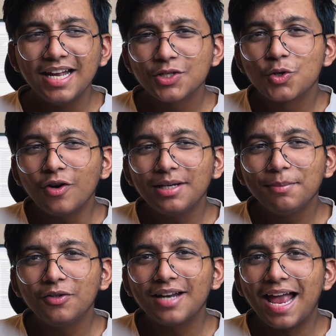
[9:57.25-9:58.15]
it's not
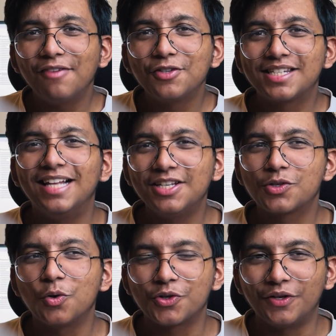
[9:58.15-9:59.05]
about I have to sell this
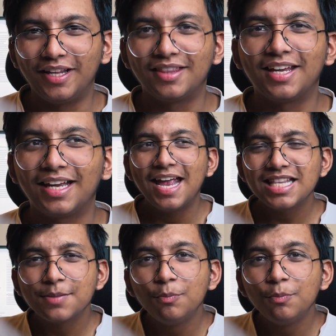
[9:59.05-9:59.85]
course or anything. It's